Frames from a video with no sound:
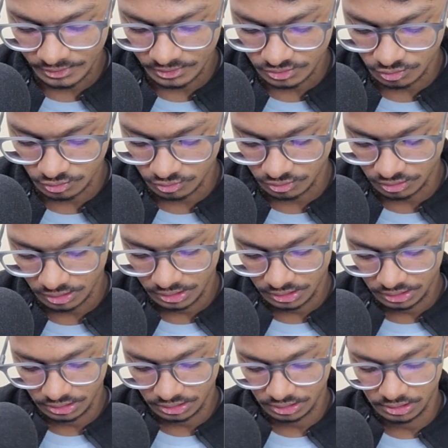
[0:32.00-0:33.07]
so
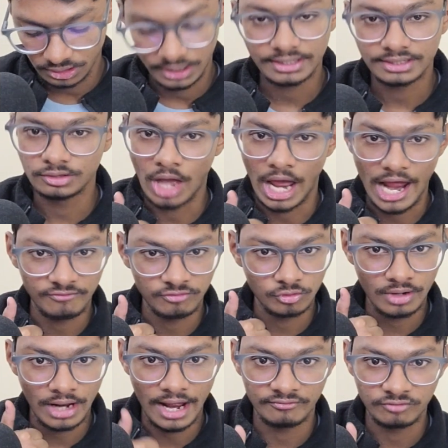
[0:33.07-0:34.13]
like you have
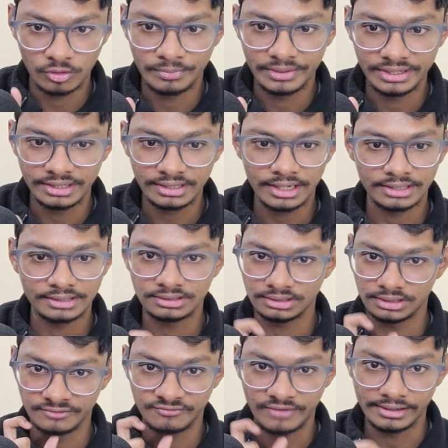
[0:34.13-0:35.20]
to have your BTEC
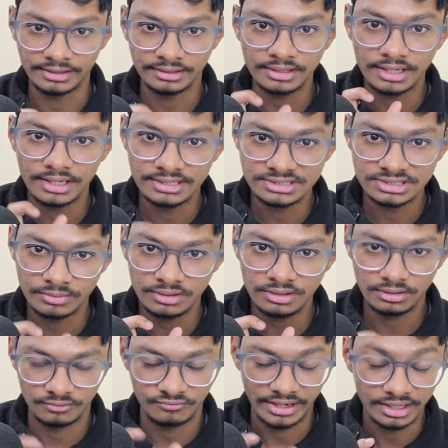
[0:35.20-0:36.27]
and
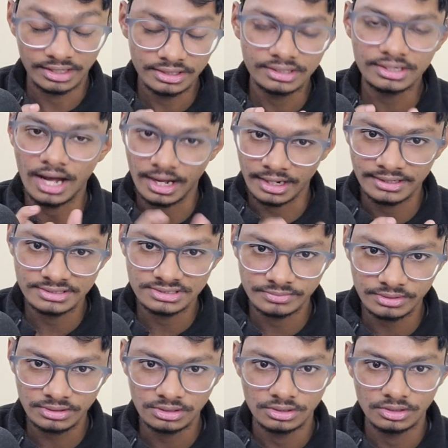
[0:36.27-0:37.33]
final year are
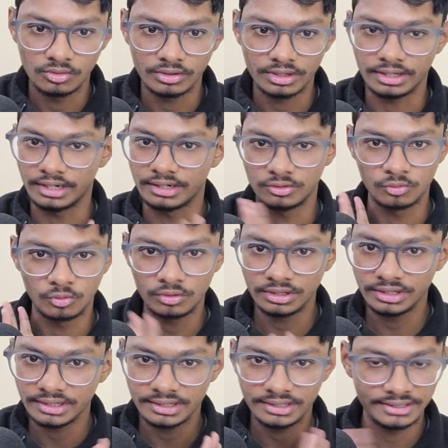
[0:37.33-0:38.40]
eligible, okay, and you don't
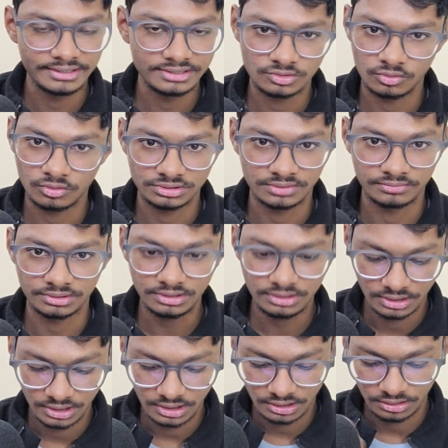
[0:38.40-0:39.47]
need any GATE score or something.
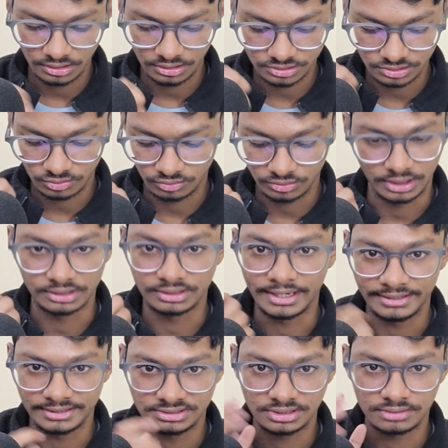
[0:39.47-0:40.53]
So yeah,
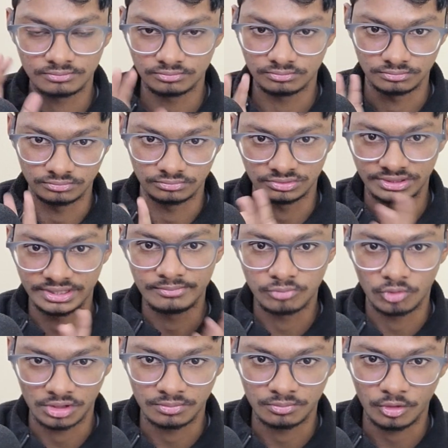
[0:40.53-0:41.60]
that is the three
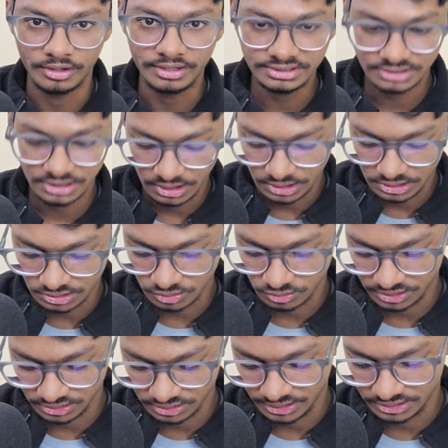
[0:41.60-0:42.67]
important points. So
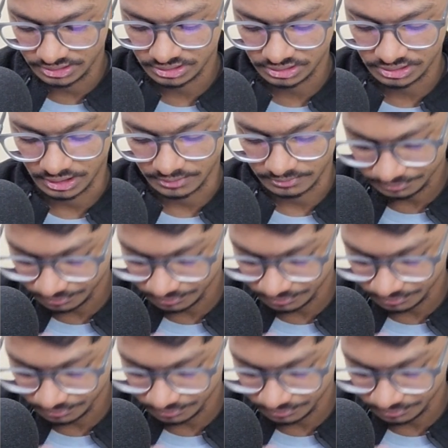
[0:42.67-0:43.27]
let's start.